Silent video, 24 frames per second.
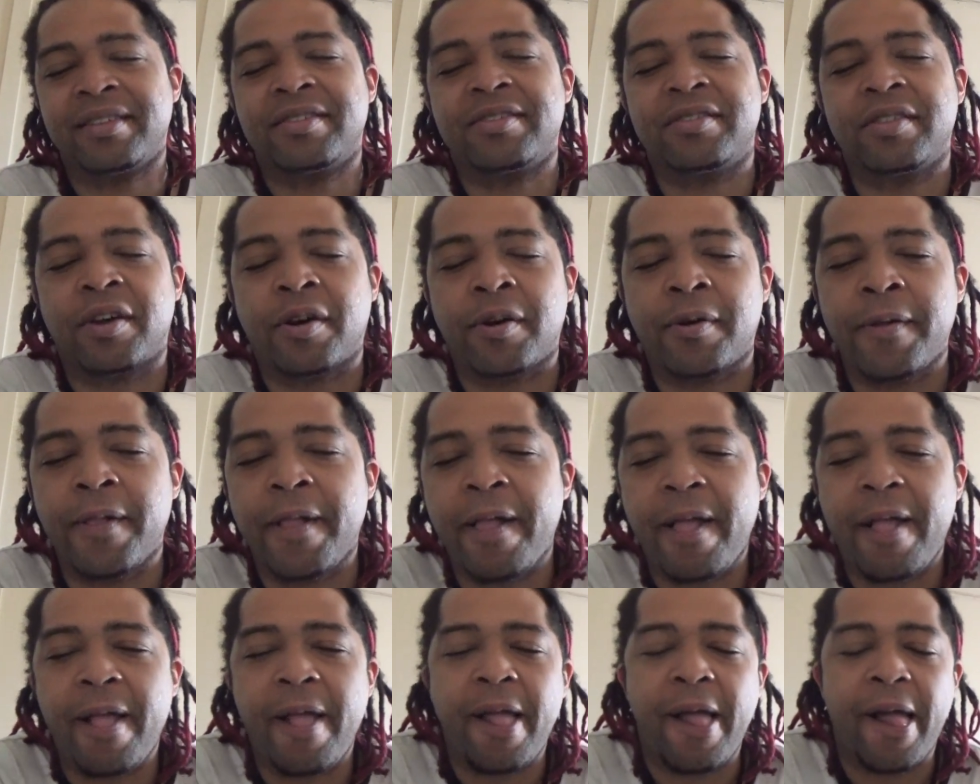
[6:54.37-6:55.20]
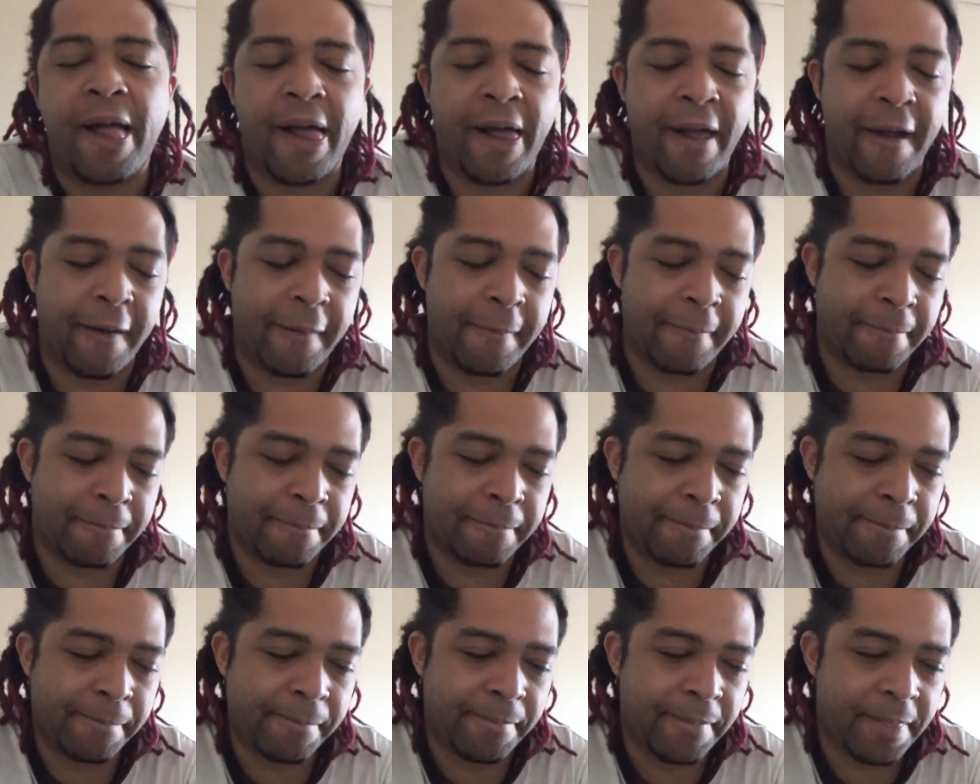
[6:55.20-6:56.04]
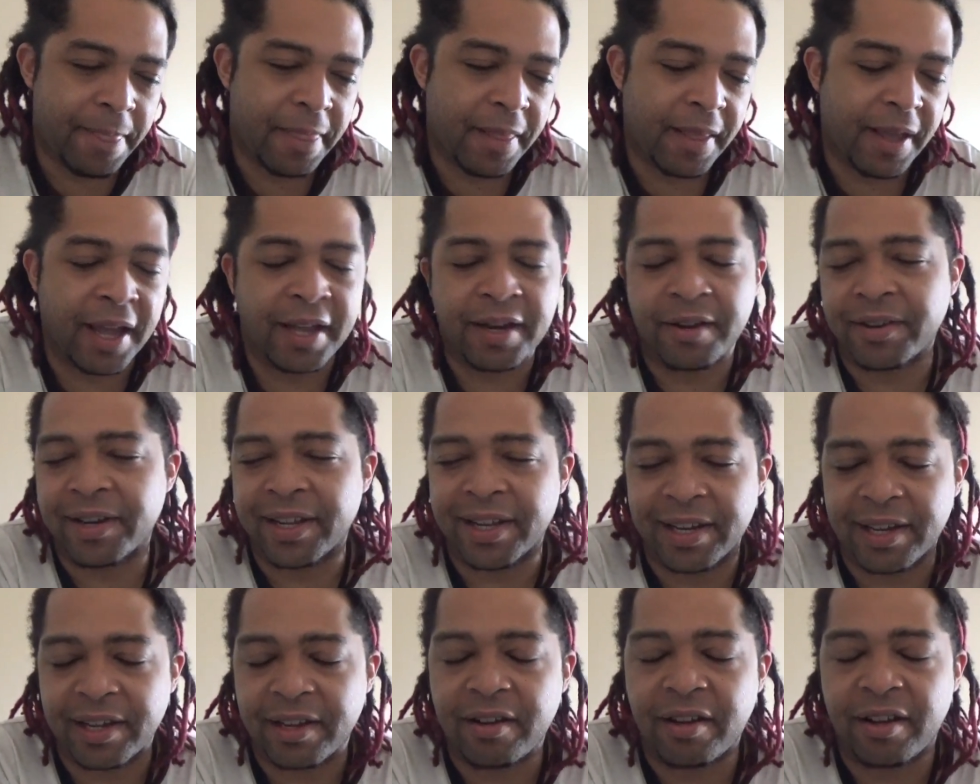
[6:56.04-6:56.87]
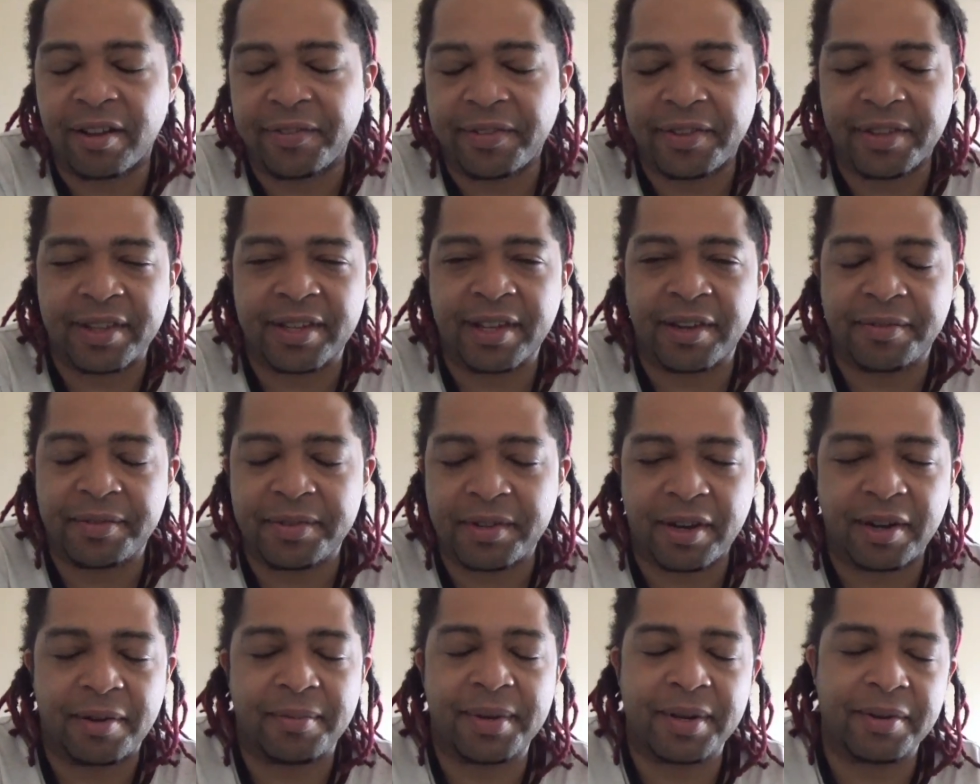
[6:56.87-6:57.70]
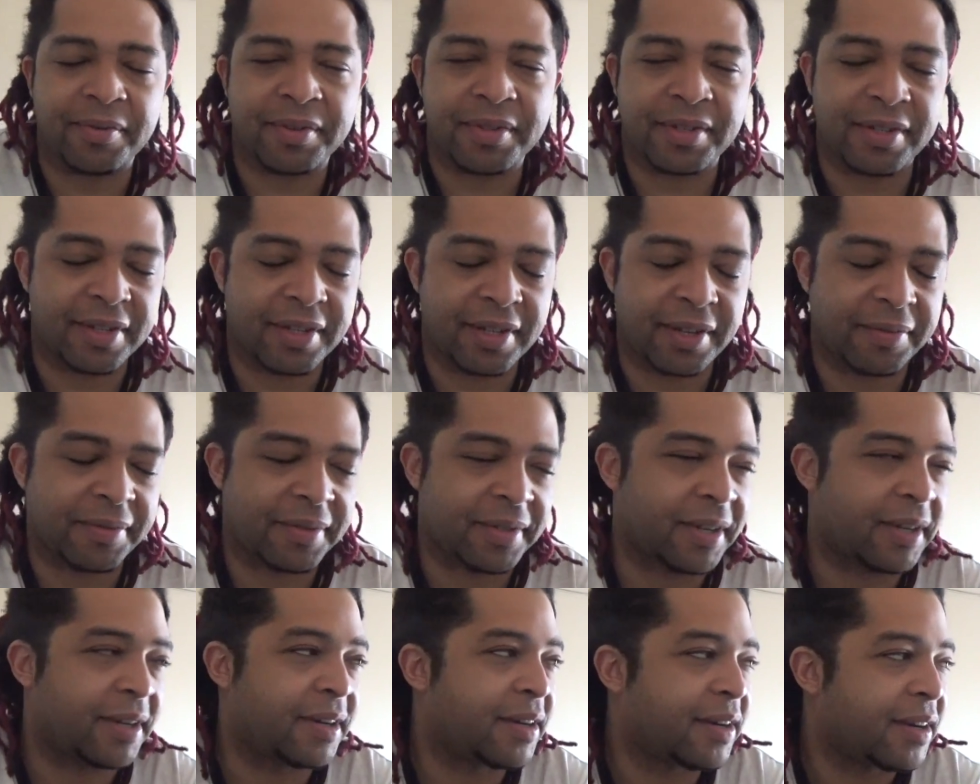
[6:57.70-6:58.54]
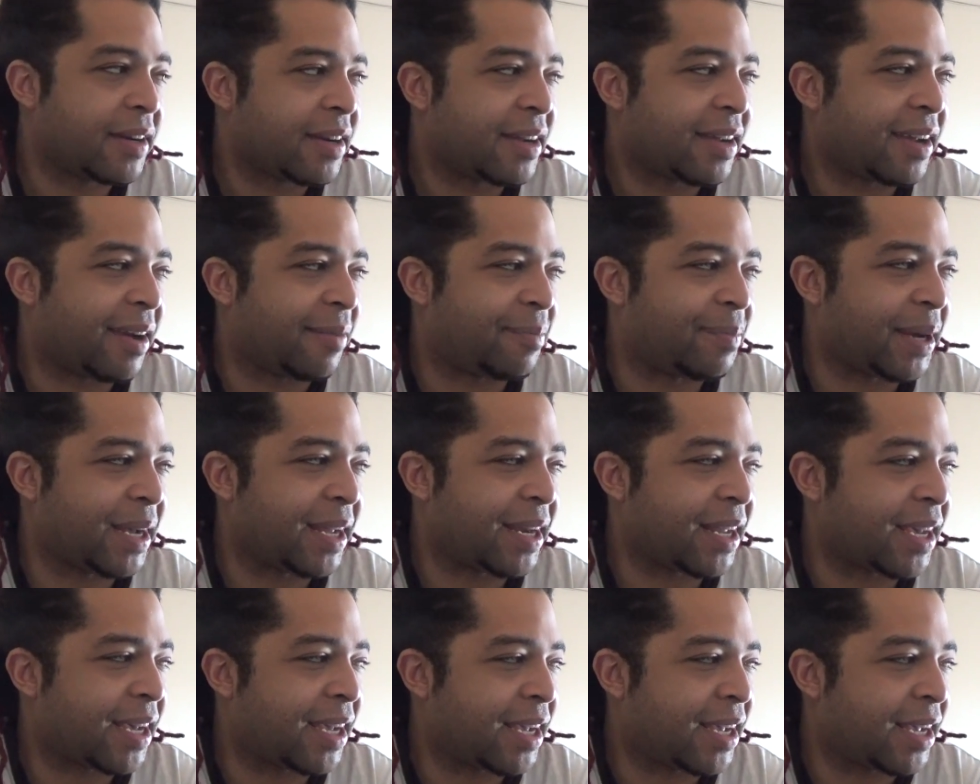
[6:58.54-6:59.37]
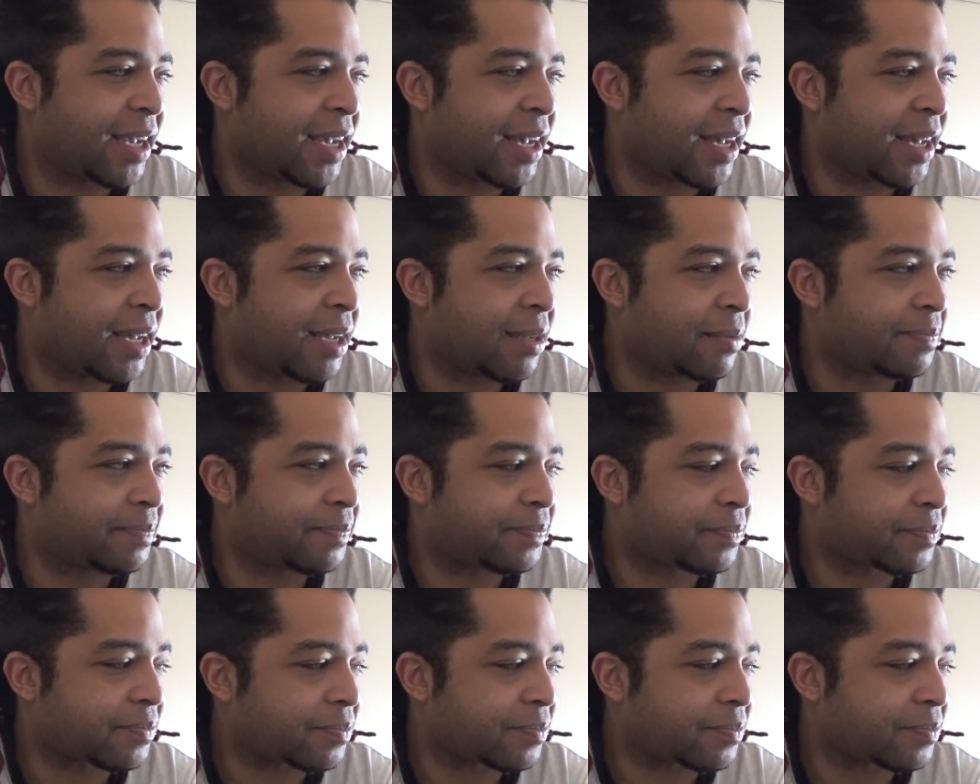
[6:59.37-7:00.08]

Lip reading: So I know they didn't call it the Death Star, but it was the Death Star. But